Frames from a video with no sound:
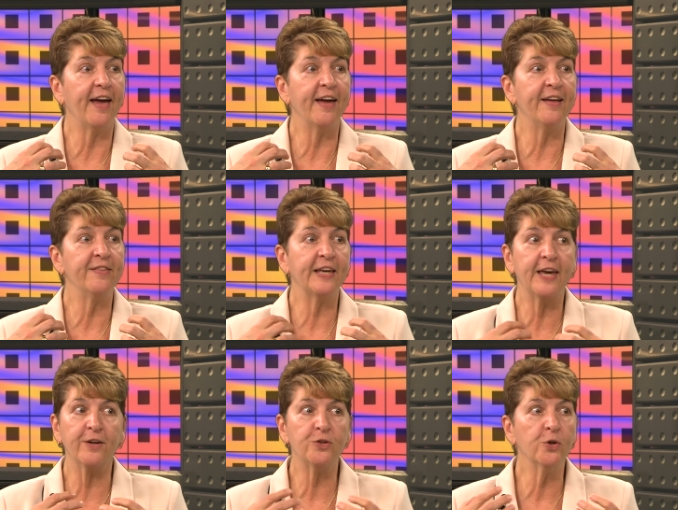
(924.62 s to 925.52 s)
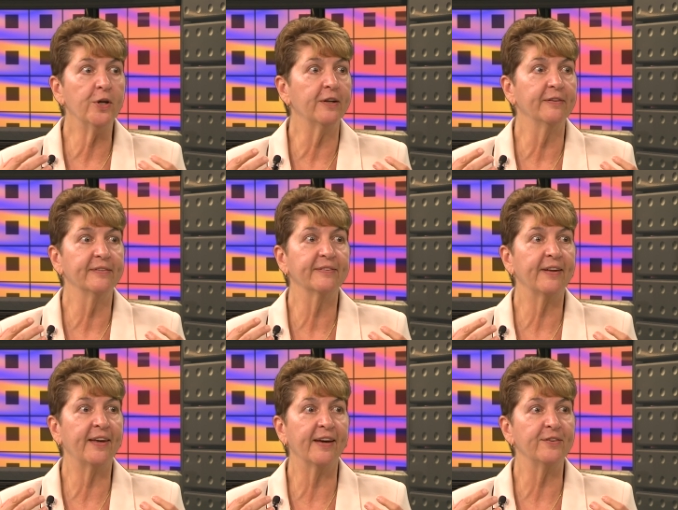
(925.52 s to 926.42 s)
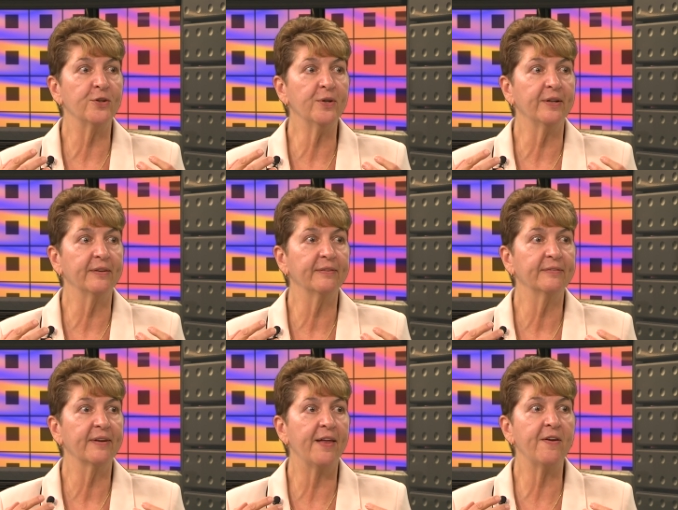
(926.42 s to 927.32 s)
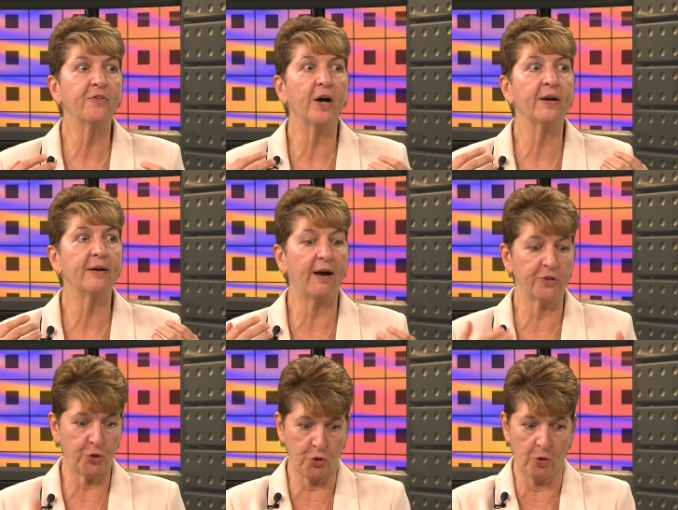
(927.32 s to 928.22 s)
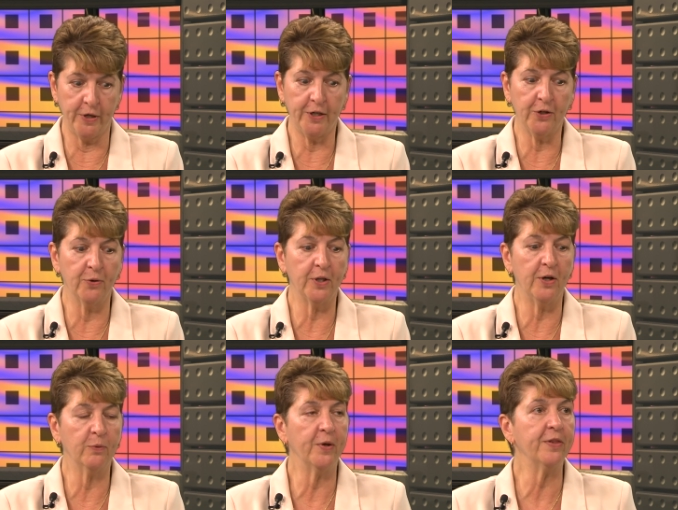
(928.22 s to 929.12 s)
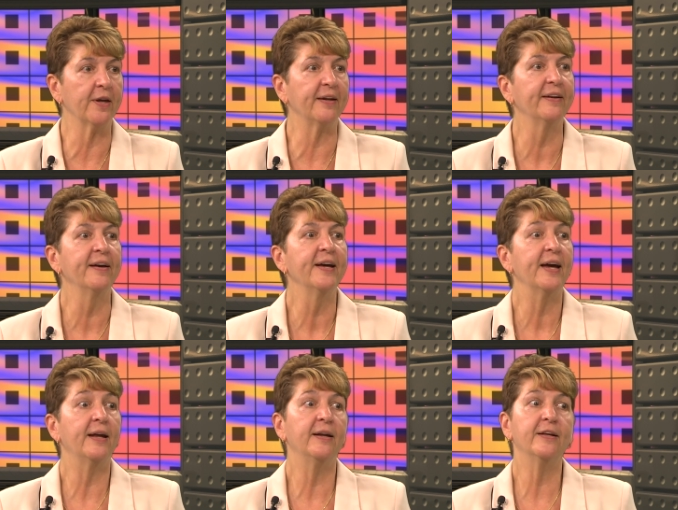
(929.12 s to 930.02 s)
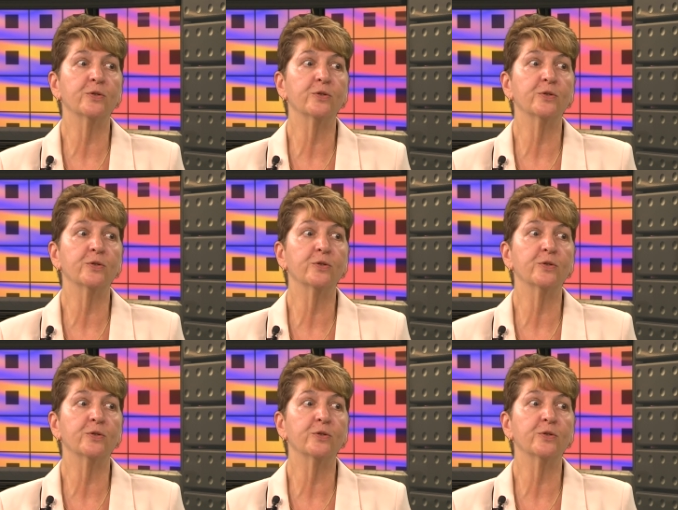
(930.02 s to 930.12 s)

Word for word: and they can't do it. They can't do it. Yep. And they've got a story to go along with it. And it